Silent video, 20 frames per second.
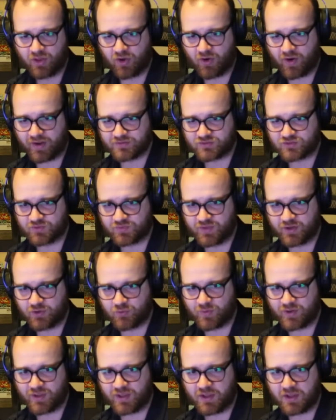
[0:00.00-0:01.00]
Okay, so I think
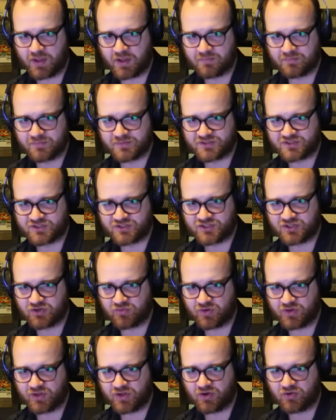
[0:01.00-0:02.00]
we
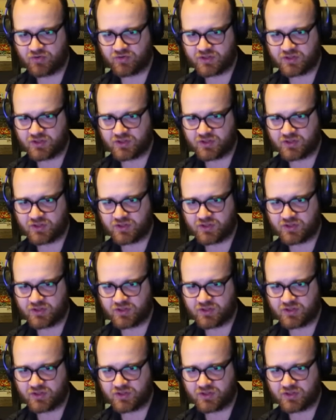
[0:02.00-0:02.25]
Mysterio